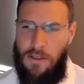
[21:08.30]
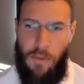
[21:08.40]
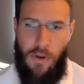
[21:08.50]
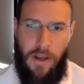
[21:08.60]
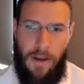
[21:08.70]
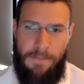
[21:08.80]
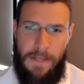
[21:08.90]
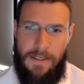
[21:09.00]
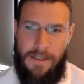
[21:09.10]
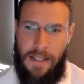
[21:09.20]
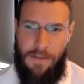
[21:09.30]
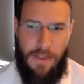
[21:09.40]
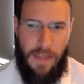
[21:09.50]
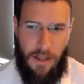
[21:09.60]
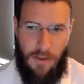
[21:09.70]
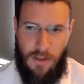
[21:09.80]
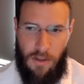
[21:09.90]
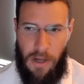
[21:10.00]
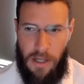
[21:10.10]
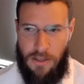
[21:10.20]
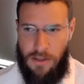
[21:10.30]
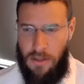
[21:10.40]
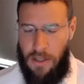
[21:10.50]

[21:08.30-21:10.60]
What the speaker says: So Maria and Stephen, thank you so much.